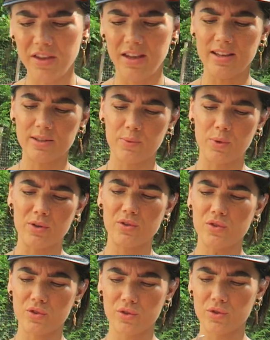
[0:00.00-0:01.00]
these were
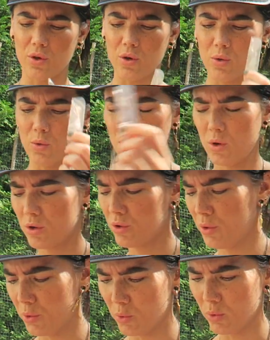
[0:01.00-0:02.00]
so
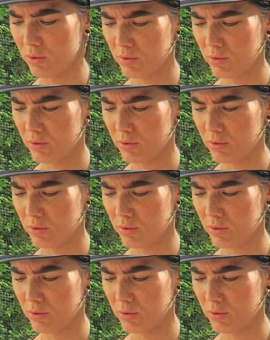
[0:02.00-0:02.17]
cool.